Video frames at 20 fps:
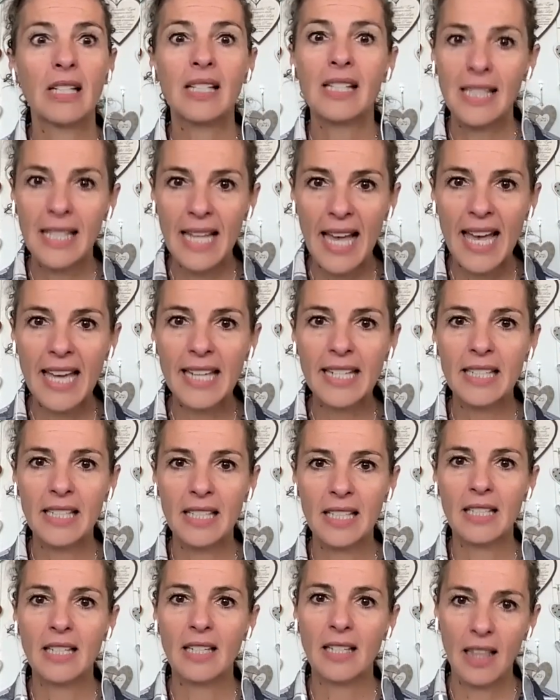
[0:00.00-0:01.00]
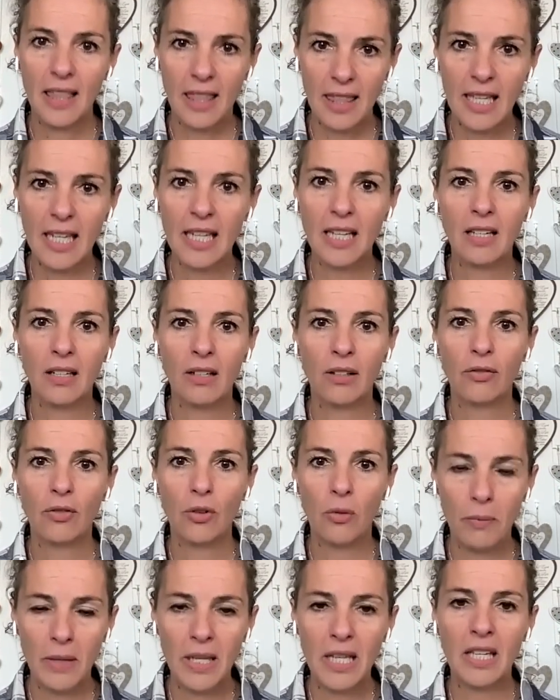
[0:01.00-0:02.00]
saddest thing
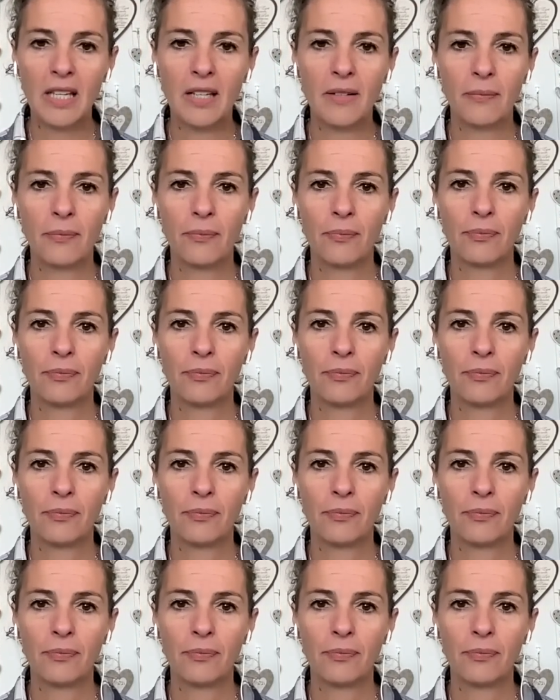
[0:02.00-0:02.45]
for me